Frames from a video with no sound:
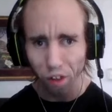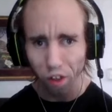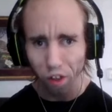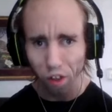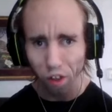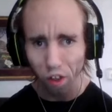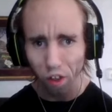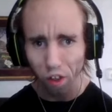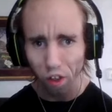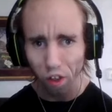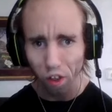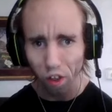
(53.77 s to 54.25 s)

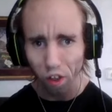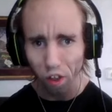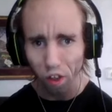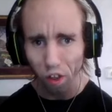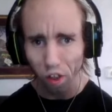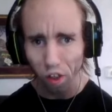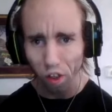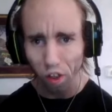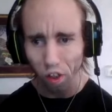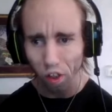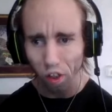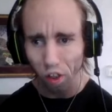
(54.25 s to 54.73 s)

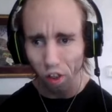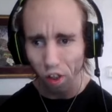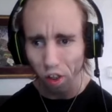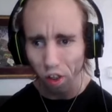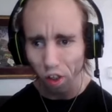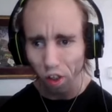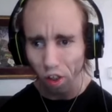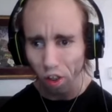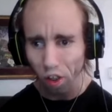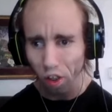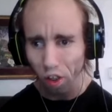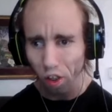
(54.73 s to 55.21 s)

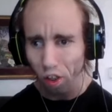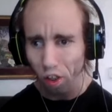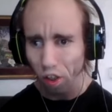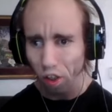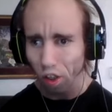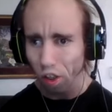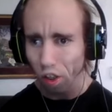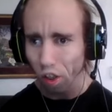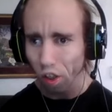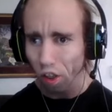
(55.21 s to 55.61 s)
No one is speaking in this clip.